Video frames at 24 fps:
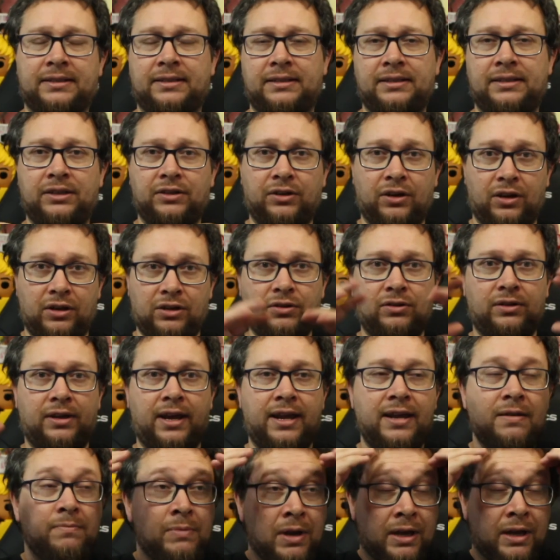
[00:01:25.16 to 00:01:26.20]
you know, you
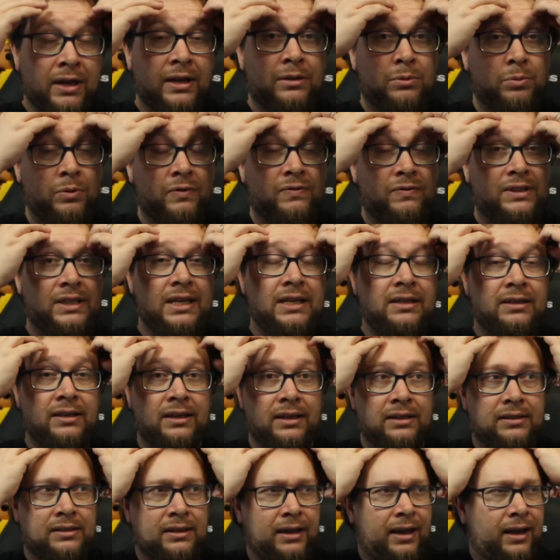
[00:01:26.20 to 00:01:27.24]
name it. We've seen
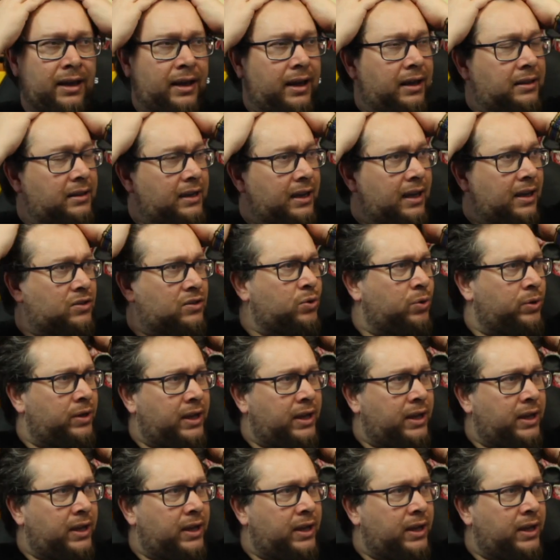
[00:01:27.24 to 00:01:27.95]
it. Uh, I think I saw an